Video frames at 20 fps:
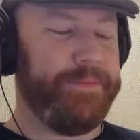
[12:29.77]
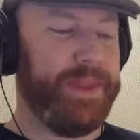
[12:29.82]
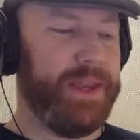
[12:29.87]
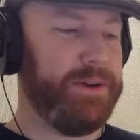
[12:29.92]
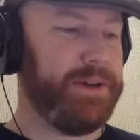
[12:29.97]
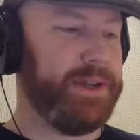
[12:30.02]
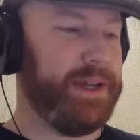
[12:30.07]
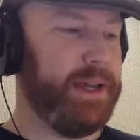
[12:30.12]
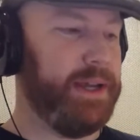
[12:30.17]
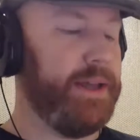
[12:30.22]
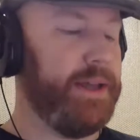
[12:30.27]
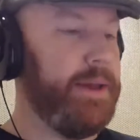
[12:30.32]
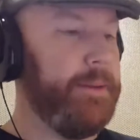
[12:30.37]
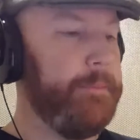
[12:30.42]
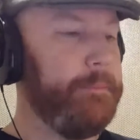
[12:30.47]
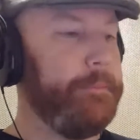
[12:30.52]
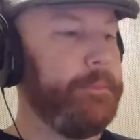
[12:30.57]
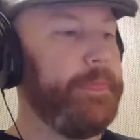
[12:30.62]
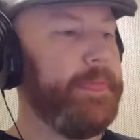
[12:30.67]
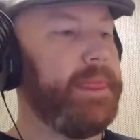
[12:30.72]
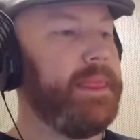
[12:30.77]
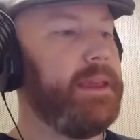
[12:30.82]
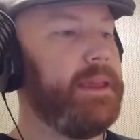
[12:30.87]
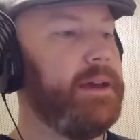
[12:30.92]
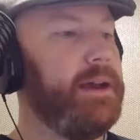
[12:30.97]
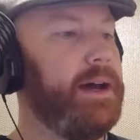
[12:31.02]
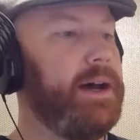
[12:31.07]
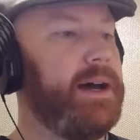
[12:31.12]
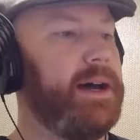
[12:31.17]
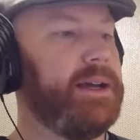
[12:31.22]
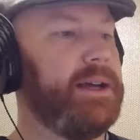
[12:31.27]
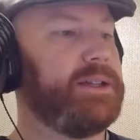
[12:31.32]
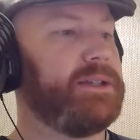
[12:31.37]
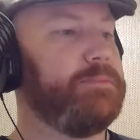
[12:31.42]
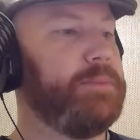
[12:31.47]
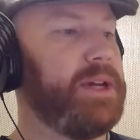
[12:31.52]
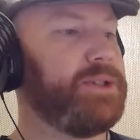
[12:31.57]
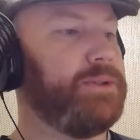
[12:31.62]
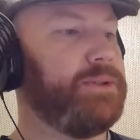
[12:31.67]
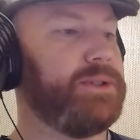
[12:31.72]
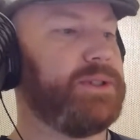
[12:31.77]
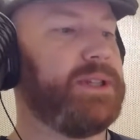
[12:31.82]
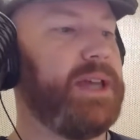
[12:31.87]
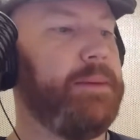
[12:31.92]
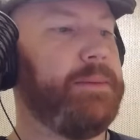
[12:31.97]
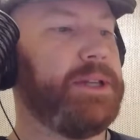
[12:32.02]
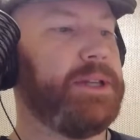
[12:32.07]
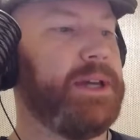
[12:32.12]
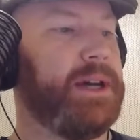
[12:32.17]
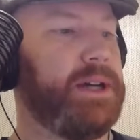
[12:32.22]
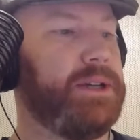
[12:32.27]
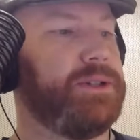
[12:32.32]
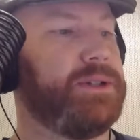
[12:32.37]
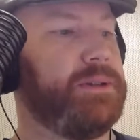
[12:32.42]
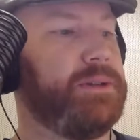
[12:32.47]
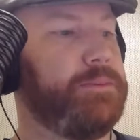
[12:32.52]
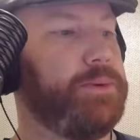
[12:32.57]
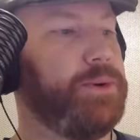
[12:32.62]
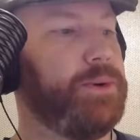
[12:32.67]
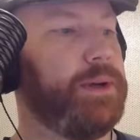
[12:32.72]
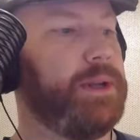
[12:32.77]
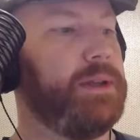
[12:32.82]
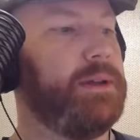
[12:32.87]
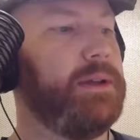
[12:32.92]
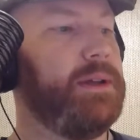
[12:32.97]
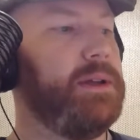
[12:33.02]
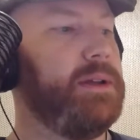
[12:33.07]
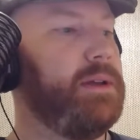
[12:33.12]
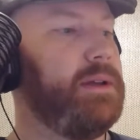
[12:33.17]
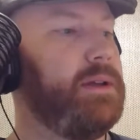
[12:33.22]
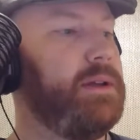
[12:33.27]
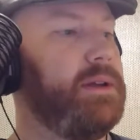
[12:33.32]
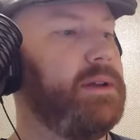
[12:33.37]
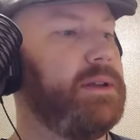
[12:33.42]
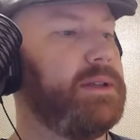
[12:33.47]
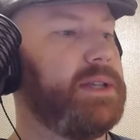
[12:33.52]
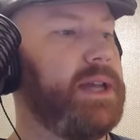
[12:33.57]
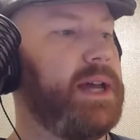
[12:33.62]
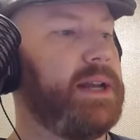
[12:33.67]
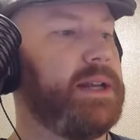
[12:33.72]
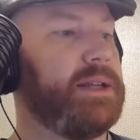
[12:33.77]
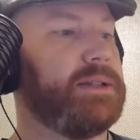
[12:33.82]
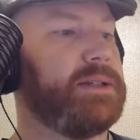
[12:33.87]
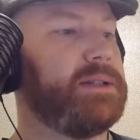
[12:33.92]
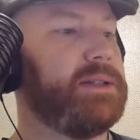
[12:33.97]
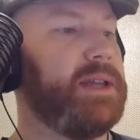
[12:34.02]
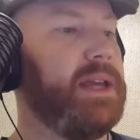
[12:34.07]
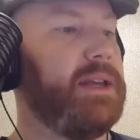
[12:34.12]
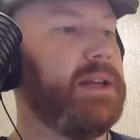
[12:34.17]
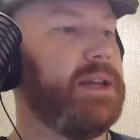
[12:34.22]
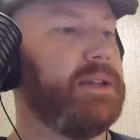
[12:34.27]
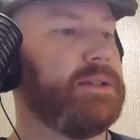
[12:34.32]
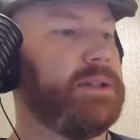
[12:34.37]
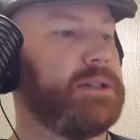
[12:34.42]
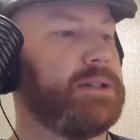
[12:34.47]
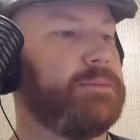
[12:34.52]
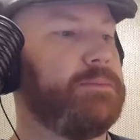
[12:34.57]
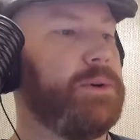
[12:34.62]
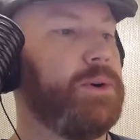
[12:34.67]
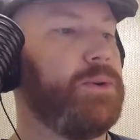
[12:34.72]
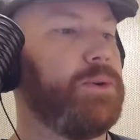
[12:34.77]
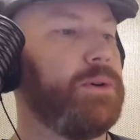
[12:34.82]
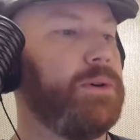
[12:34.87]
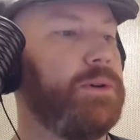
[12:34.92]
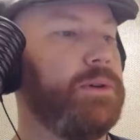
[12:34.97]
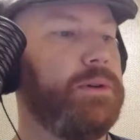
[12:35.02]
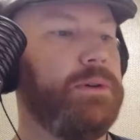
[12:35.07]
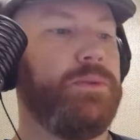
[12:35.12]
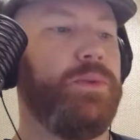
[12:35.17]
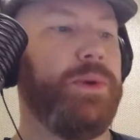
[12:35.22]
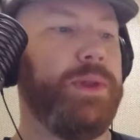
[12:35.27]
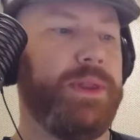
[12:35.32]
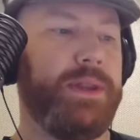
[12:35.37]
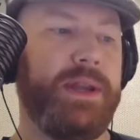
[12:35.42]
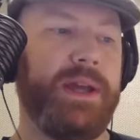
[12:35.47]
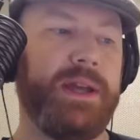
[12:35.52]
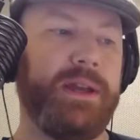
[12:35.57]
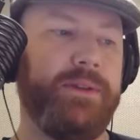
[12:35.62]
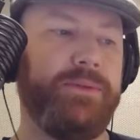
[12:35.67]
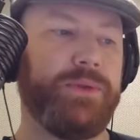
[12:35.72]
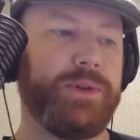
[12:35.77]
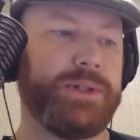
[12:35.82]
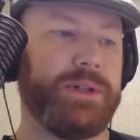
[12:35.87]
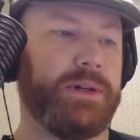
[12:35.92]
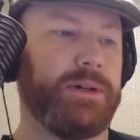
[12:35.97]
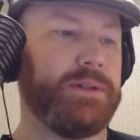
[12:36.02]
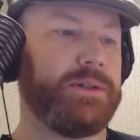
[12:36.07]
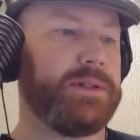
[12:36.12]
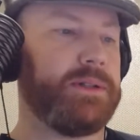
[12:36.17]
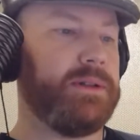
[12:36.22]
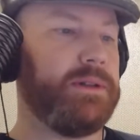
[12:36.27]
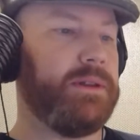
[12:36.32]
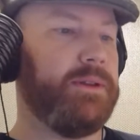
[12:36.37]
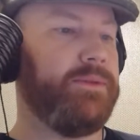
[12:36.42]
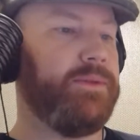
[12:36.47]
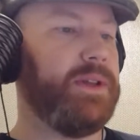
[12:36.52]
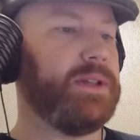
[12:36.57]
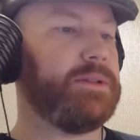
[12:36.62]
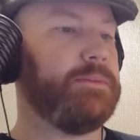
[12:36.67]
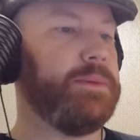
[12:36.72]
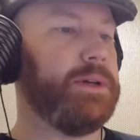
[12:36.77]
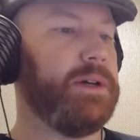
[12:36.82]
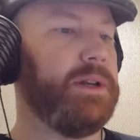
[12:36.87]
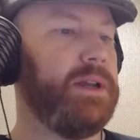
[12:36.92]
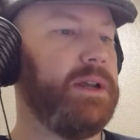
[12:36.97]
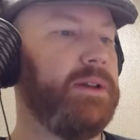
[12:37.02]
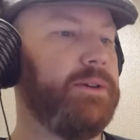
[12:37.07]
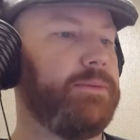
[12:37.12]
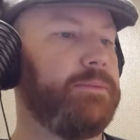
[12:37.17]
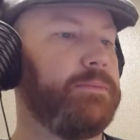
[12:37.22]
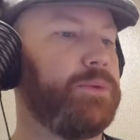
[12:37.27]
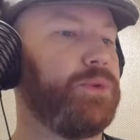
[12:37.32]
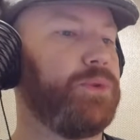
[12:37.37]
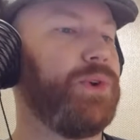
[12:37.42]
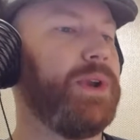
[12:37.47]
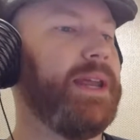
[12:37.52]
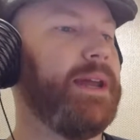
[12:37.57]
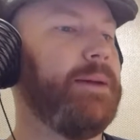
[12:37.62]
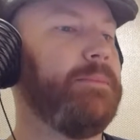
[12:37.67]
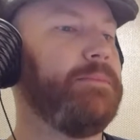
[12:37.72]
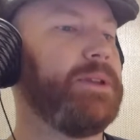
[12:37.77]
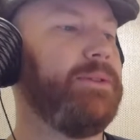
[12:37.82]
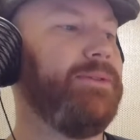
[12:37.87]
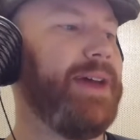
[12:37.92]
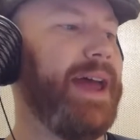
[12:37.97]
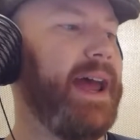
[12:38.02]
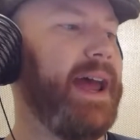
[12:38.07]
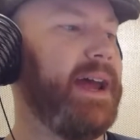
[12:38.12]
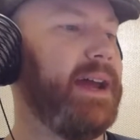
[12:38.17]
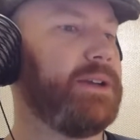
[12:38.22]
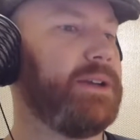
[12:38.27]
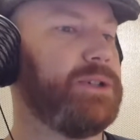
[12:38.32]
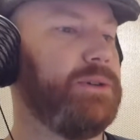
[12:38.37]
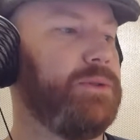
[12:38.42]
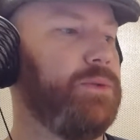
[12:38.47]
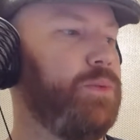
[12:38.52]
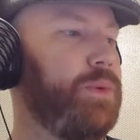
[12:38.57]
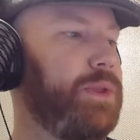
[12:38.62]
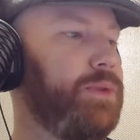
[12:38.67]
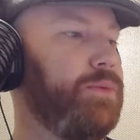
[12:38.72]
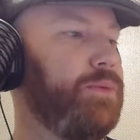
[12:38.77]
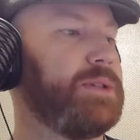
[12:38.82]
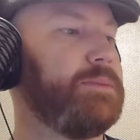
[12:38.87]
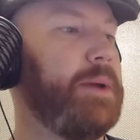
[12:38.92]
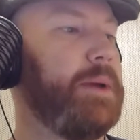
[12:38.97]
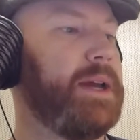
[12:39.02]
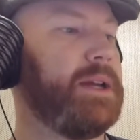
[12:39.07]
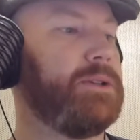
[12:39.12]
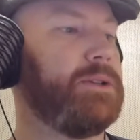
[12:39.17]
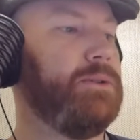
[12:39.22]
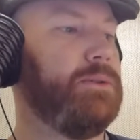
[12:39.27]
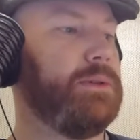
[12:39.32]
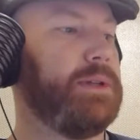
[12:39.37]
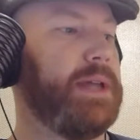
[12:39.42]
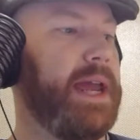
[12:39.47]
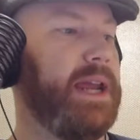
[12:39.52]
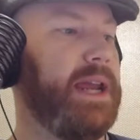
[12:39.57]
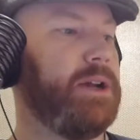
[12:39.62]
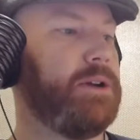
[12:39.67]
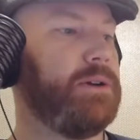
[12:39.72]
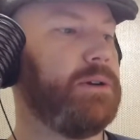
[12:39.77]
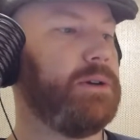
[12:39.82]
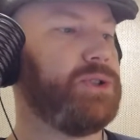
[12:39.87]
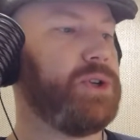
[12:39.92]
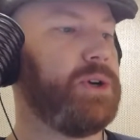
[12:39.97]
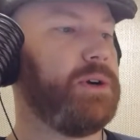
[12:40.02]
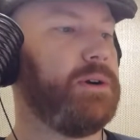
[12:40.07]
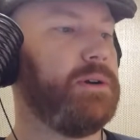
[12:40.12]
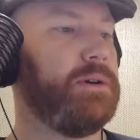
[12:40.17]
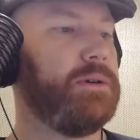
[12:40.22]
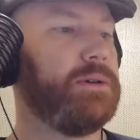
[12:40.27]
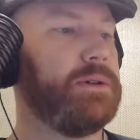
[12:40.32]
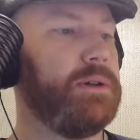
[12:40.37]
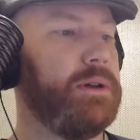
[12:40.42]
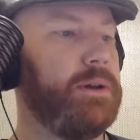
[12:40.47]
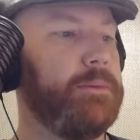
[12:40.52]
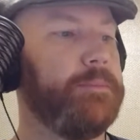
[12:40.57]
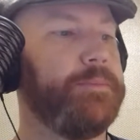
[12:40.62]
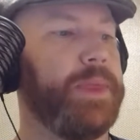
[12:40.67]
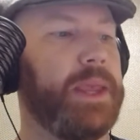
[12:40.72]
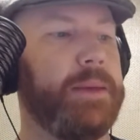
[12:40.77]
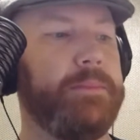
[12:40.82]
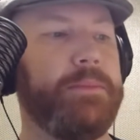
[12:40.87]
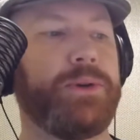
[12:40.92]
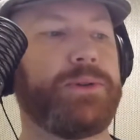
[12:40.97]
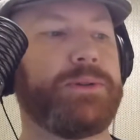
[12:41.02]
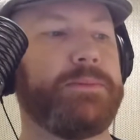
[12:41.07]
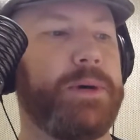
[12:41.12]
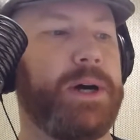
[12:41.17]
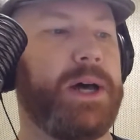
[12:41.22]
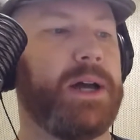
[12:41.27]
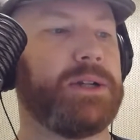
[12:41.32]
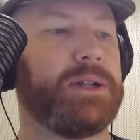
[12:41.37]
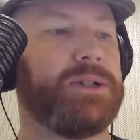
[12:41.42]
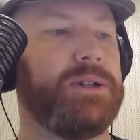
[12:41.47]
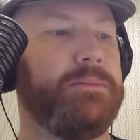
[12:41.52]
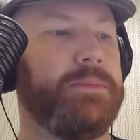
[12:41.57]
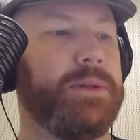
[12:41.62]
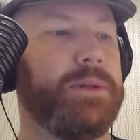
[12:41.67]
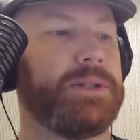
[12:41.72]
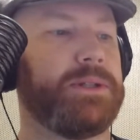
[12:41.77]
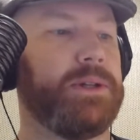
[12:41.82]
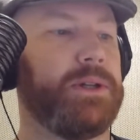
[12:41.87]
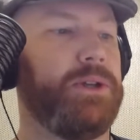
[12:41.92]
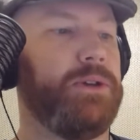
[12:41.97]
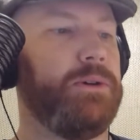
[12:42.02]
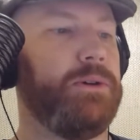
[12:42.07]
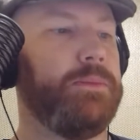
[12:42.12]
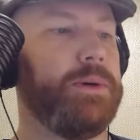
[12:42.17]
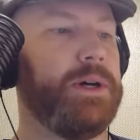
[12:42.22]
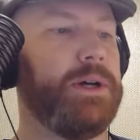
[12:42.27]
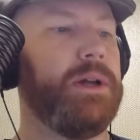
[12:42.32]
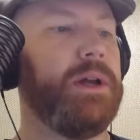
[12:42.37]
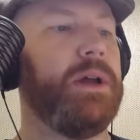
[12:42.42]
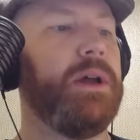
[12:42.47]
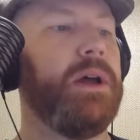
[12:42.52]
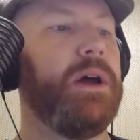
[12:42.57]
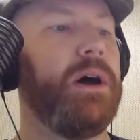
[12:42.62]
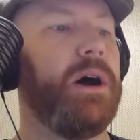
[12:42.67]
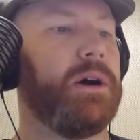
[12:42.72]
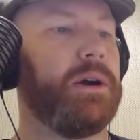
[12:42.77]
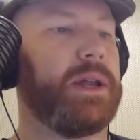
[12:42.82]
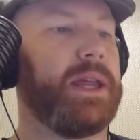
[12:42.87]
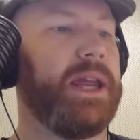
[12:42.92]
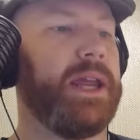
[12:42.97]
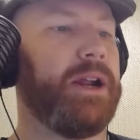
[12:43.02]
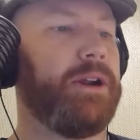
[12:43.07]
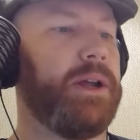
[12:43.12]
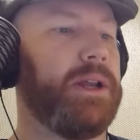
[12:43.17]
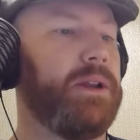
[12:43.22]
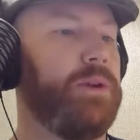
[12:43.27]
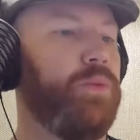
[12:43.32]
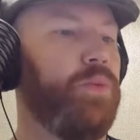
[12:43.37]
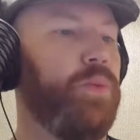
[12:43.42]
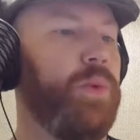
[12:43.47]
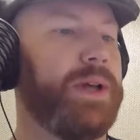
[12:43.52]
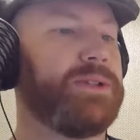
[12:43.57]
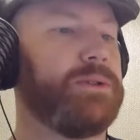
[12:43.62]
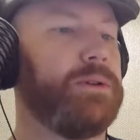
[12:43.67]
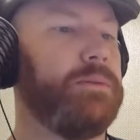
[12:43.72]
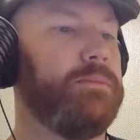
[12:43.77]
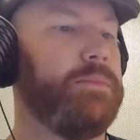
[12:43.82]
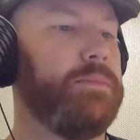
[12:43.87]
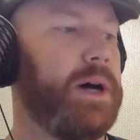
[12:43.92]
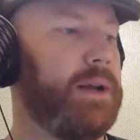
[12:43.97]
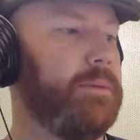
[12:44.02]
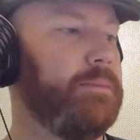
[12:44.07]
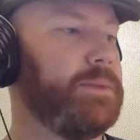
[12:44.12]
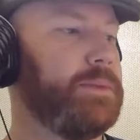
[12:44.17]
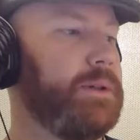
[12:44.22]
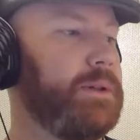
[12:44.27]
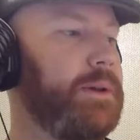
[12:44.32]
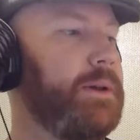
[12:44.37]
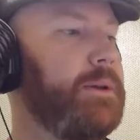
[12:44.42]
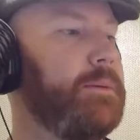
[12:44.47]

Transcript: Okay. Special sabotage support. Status. State has explored, with negative results, the feasibility of preemptive action with respect to tanker charters. Most block shipments to Cuba are carried in western bottoms.